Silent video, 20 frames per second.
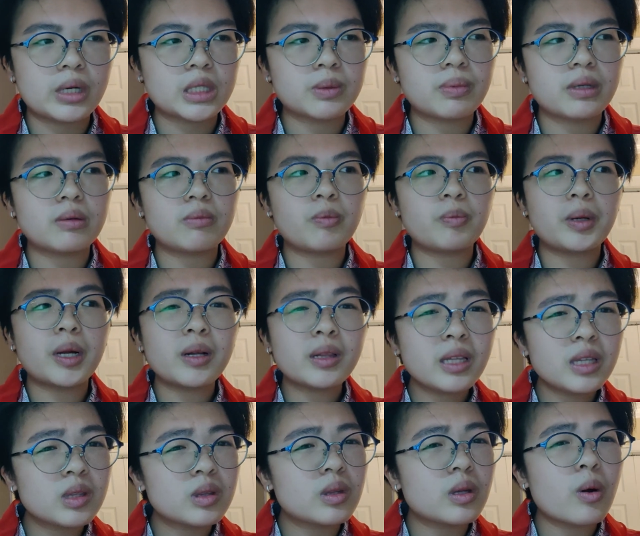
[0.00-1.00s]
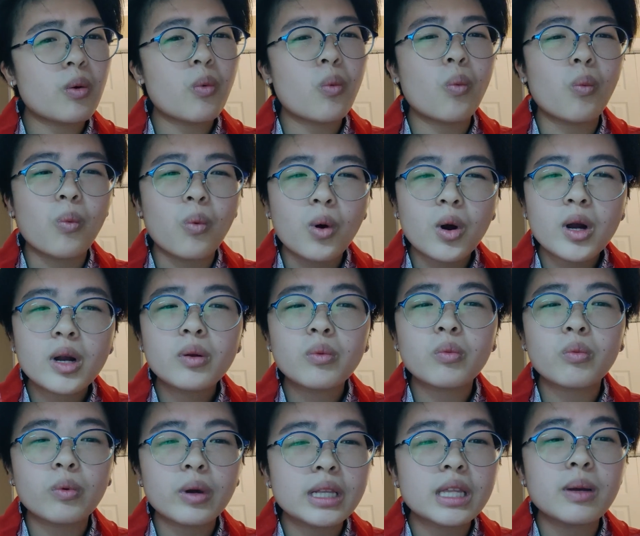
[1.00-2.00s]
but apparently there weren't
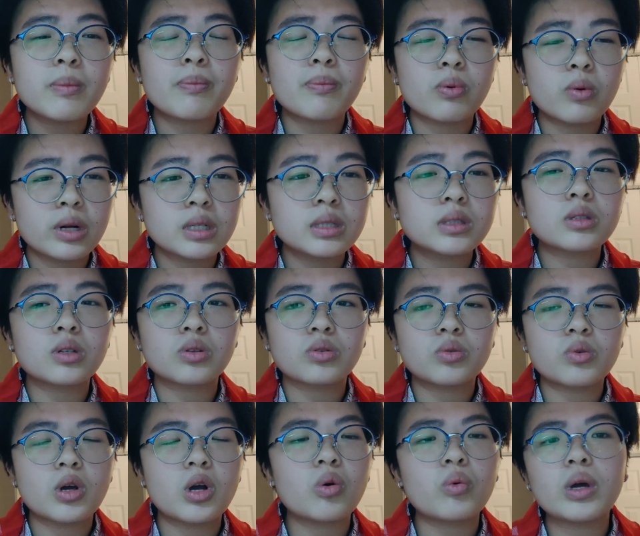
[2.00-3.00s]
really bricks to throw.